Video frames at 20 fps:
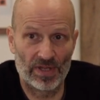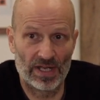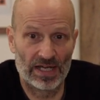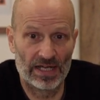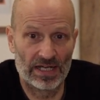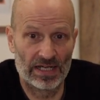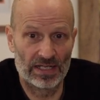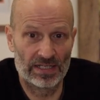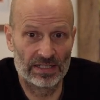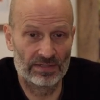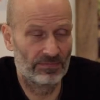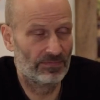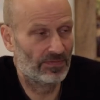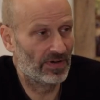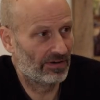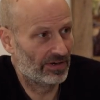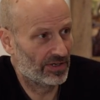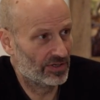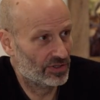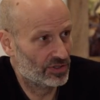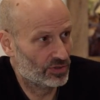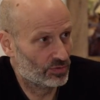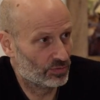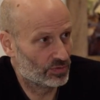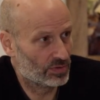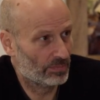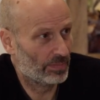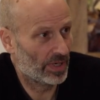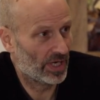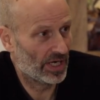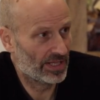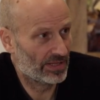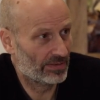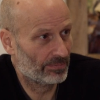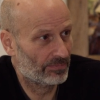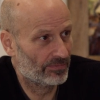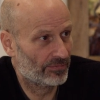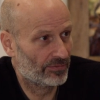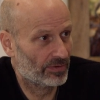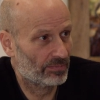Uh, it's very unusual to buy
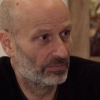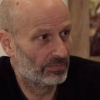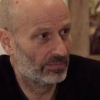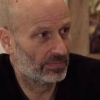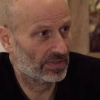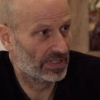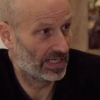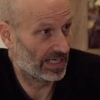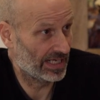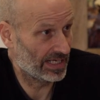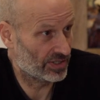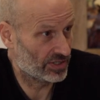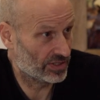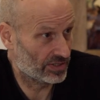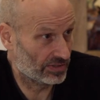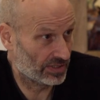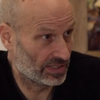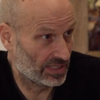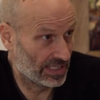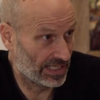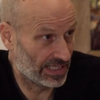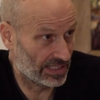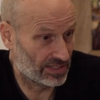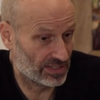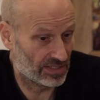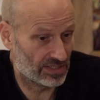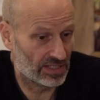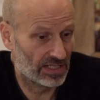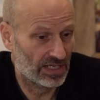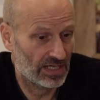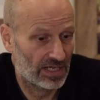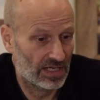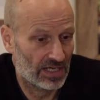them from collectors.